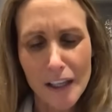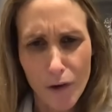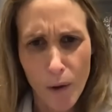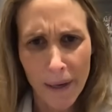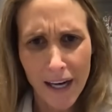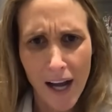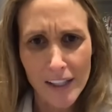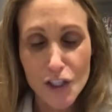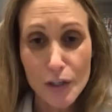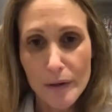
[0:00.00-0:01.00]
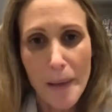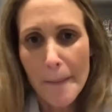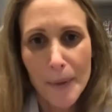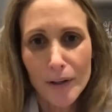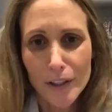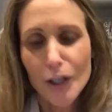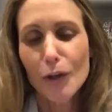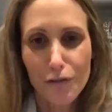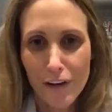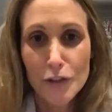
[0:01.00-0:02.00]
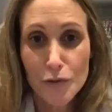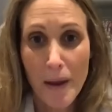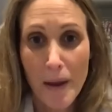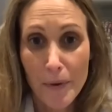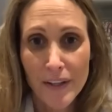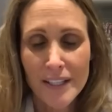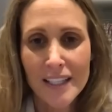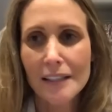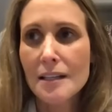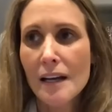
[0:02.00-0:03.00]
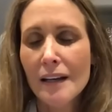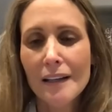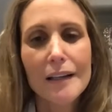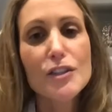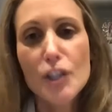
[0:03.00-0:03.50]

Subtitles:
and the ethics of recording private conversations. The